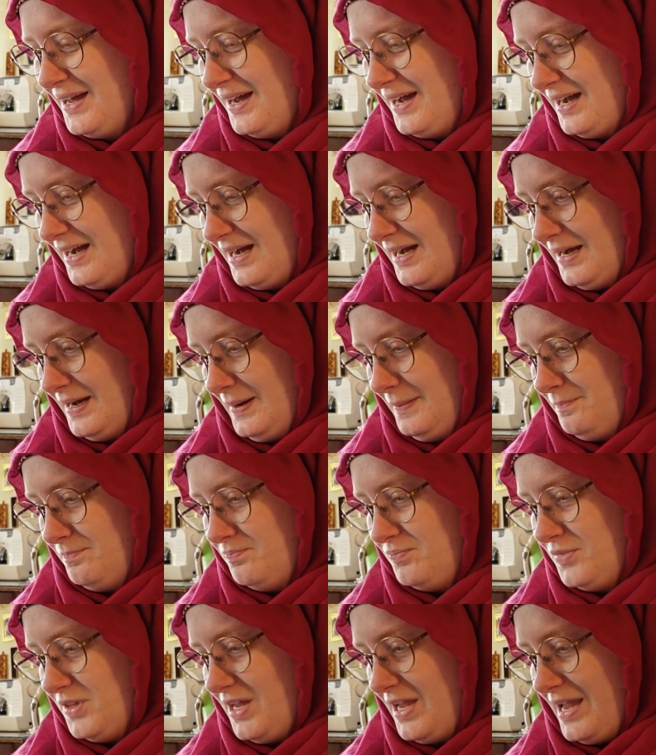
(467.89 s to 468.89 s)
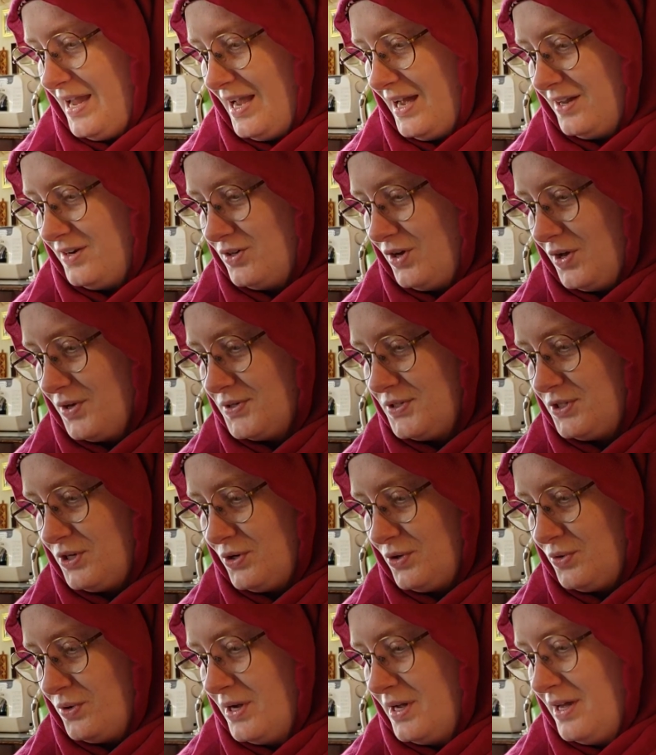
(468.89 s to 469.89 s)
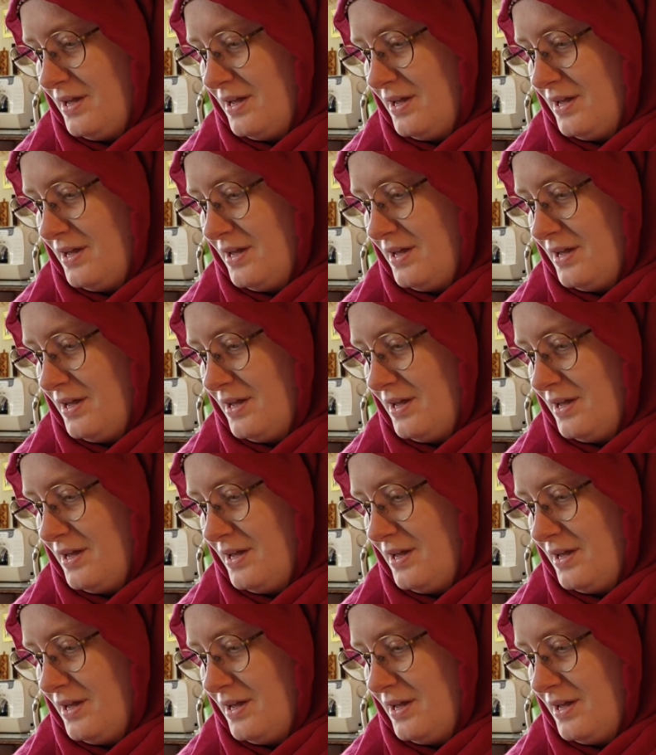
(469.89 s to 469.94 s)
And also,